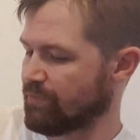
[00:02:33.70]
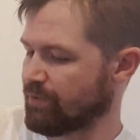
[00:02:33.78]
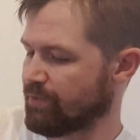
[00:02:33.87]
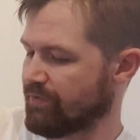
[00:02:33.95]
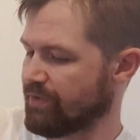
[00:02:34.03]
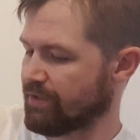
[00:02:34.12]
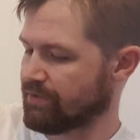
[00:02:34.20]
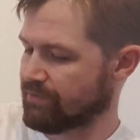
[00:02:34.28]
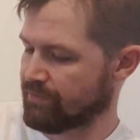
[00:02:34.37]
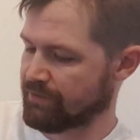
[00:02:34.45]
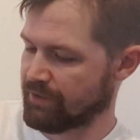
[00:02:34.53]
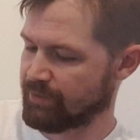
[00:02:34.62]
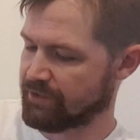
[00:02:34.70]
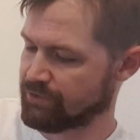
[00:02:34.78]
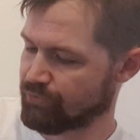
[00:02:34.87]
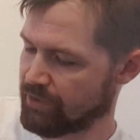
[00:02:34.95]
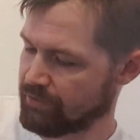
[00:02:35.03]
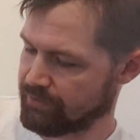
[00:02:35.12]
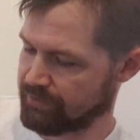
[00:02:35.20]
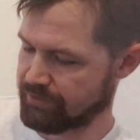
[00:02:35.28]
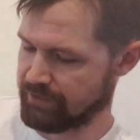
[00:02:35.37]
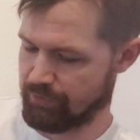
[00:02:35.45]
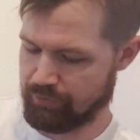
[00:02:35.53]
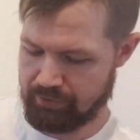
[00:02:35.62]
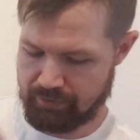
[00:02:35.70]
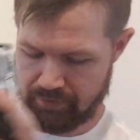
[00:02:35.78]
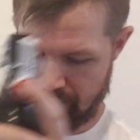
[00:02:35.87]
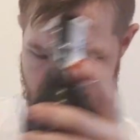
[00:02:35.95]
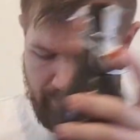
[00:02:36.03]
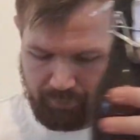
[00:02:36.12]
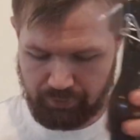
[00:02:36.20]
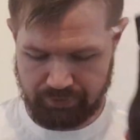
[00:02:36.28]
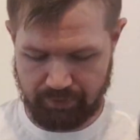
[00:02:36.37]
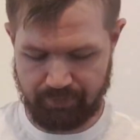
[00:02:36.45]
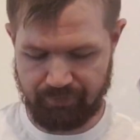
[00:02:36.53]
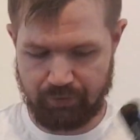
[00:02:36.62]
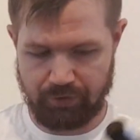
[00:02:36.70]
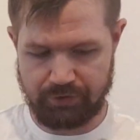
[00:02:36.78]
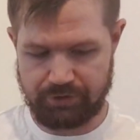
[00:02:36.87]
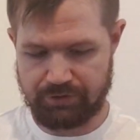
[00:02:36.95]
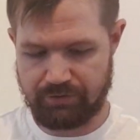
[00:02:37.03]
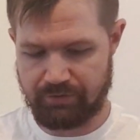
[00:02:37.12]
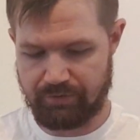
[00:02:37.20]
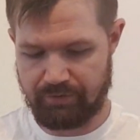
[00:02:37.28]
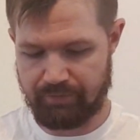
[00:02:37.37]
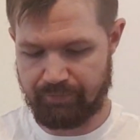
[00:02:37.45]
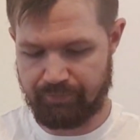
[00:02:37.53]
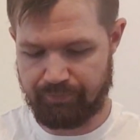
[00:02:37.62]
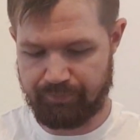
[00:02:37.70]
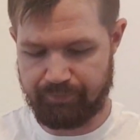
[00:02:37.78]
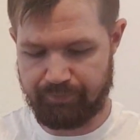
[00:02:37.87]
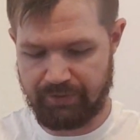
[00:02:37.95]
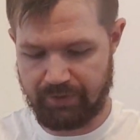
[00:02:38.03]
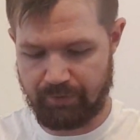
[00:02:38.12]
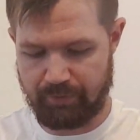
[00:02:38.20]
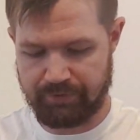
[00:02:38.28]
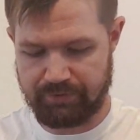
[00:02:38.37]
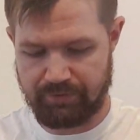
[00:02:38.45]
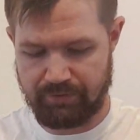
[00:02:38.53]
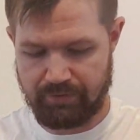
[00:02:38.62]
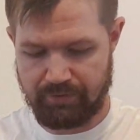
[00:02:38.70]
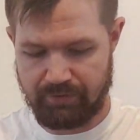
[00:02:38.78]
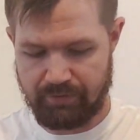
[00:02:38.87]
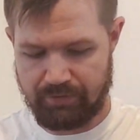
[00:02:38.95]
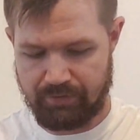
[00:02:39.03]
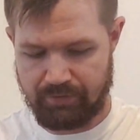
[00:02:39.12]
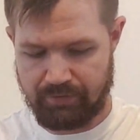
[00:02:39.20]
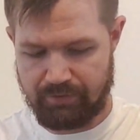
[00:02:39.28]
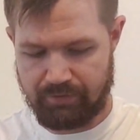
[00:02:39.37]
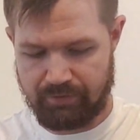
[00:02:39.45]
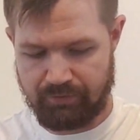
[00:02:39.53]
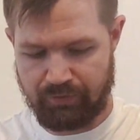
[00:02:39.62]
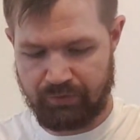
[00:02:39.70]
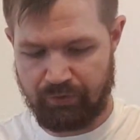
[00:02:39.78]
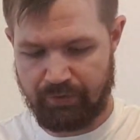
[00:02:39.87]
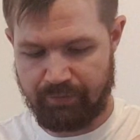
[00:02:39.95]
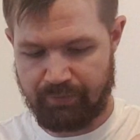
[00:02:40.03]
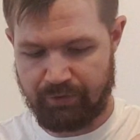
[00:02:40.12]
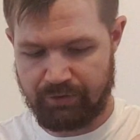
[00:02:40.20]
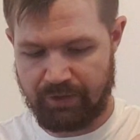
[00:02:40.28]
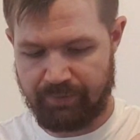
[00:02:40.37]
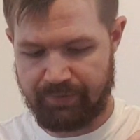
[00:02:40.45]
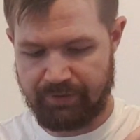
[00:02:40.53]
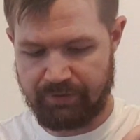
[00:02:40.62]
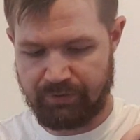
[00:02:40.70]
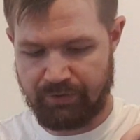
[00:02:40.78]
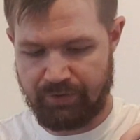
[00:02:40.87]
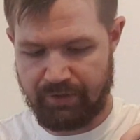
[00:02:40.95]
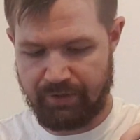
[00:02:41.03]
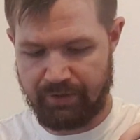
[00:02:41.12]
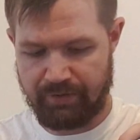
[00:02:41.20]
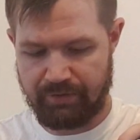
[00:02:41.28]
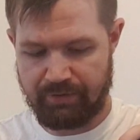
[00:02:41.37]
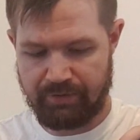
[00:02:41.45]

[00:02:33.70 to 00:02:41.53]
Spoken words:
remove that label as well, and now pour it up, of course. Big moment. Now we pour that into the